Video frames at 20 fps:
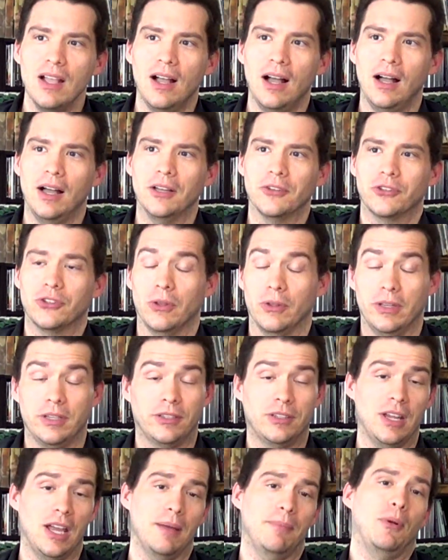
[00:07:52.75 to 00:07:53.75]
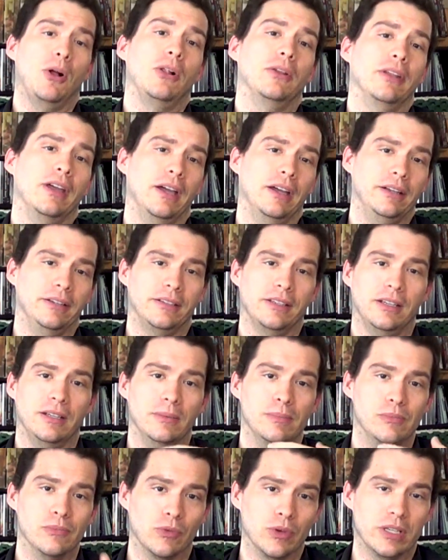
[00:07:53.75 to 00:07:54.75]
Uh, so they stay up all night,
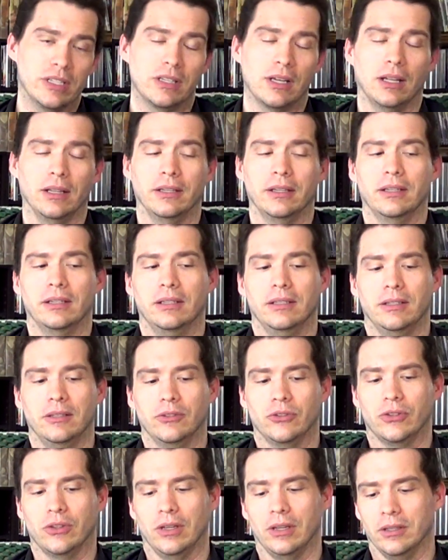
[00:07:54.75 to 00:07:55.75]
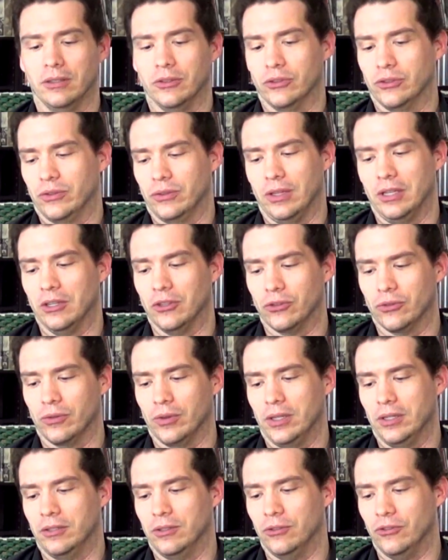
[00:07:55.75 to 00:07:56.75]
him retelling his, his
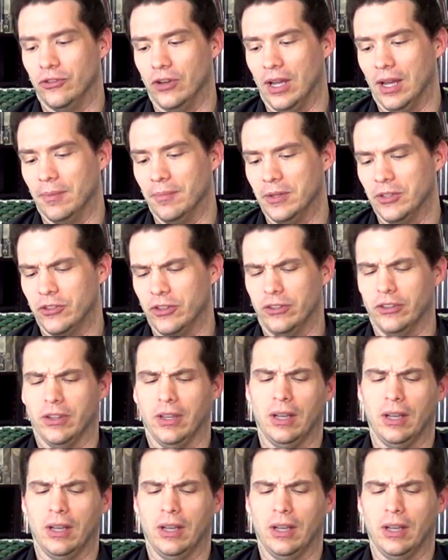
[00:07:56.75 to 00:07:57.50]
history to Jem, and she's